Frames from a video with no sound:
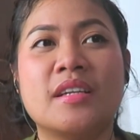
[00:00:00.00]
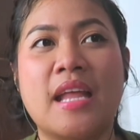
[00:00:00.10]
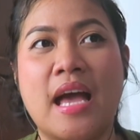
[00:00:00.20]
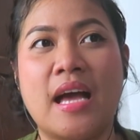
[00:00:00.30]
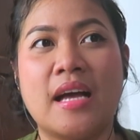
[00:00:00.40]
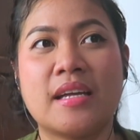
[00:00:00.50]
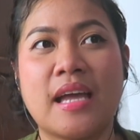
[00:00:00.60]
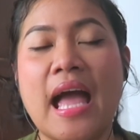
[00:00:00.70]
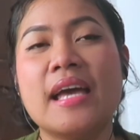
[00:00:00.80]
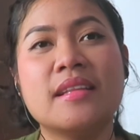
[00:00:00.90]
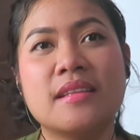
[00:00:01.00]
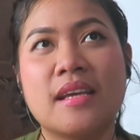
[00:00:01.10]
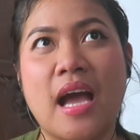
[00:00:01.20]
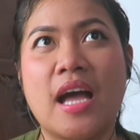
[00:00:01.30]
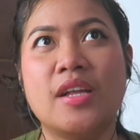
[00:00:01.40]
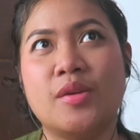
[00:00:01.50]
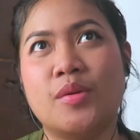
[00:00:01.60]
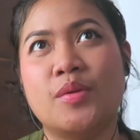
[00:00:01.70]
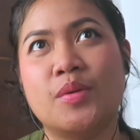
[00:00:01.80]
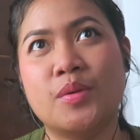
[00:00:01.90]
na kahit
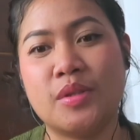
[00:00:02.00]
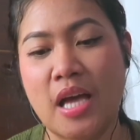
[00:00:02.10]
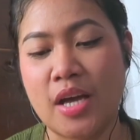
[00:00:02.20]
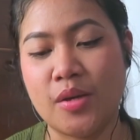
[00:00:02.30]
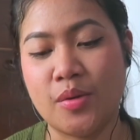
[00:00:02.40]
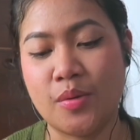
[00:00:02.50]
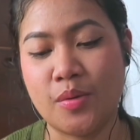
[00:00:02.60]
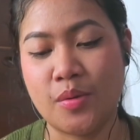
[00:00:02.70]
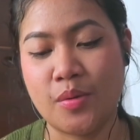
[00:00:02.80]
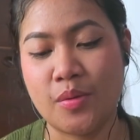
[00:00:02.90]
gaano tayo,